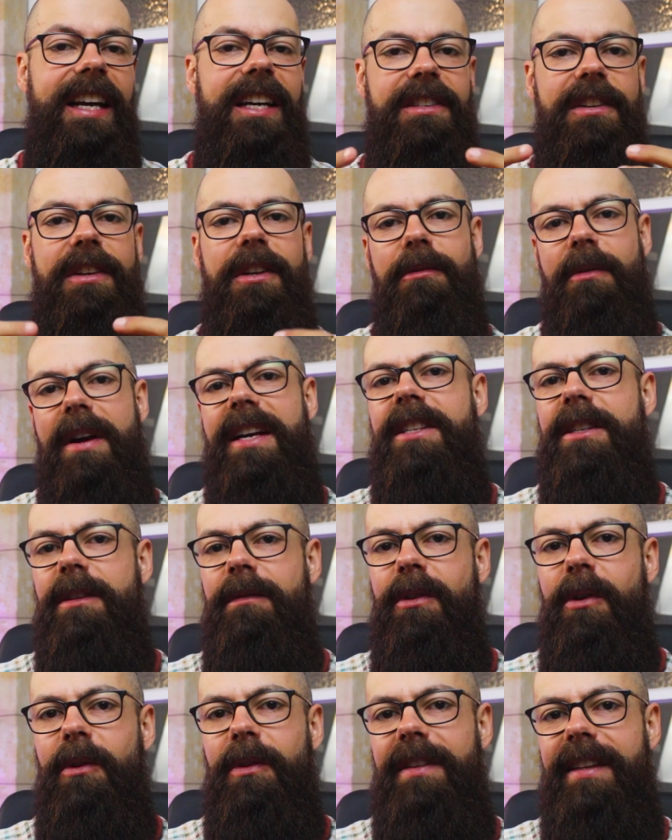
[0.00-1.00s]
to the rest
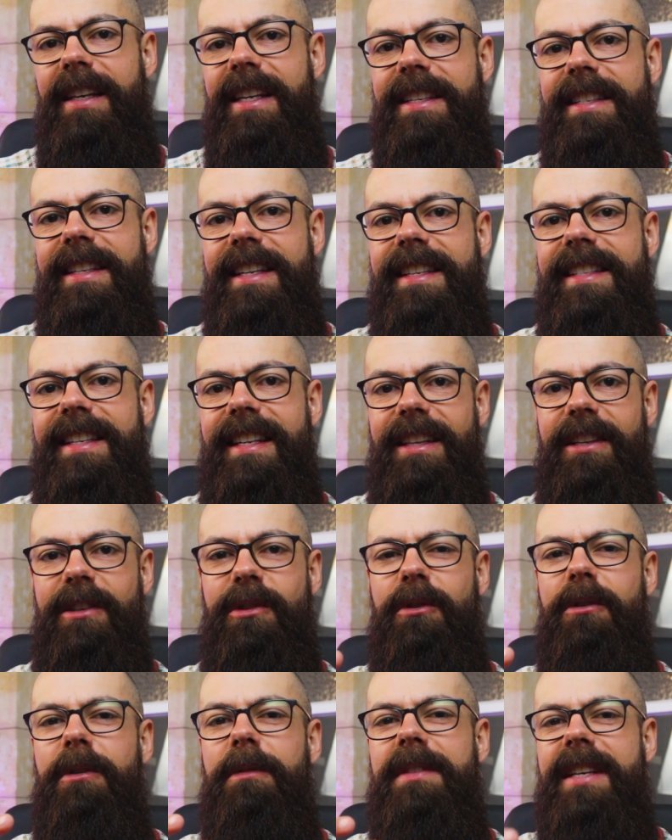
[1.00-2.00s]
of your thesis and the
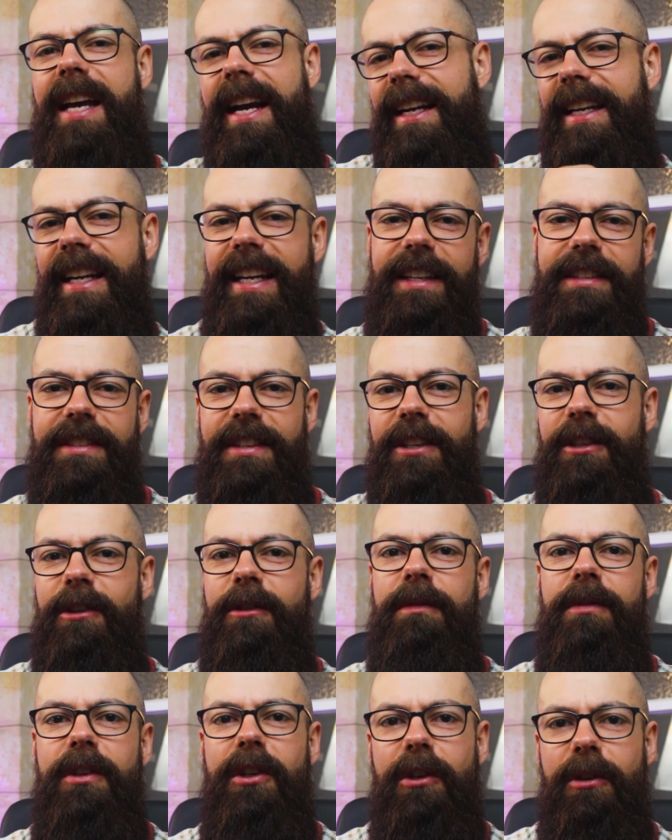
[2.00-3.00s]
sort of techniques that
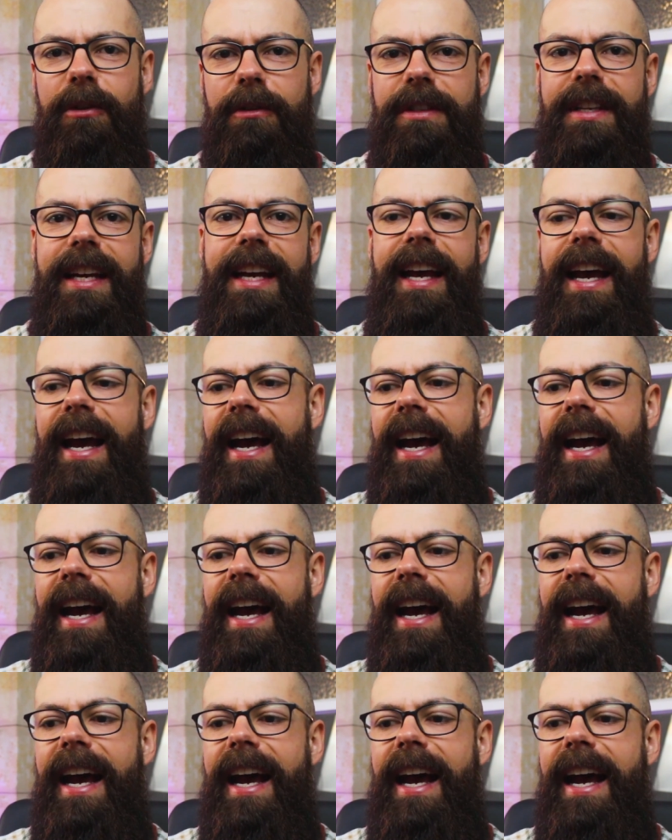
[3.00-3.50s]
you've used